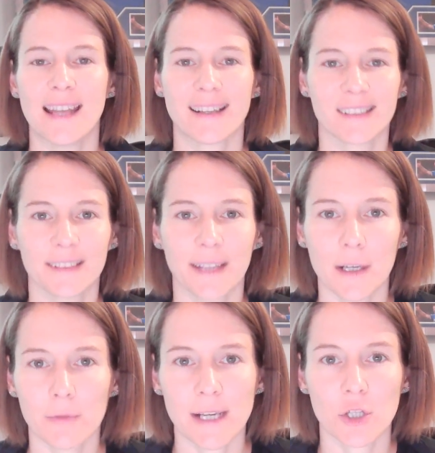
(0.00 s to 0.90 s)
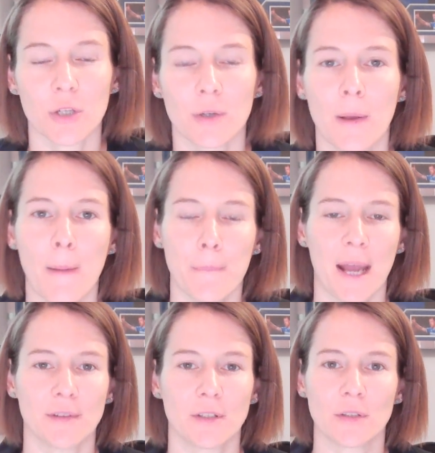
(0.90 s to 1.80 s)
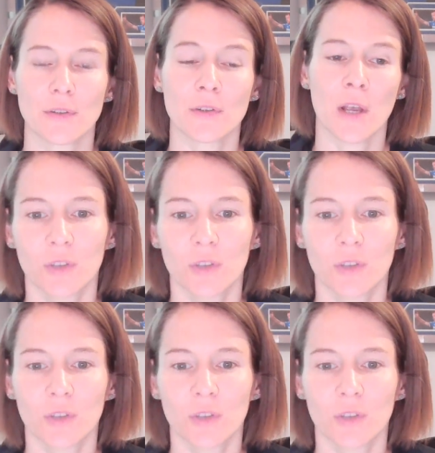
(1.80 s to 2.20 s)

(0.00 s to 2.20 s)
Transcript: the acceleration patterns.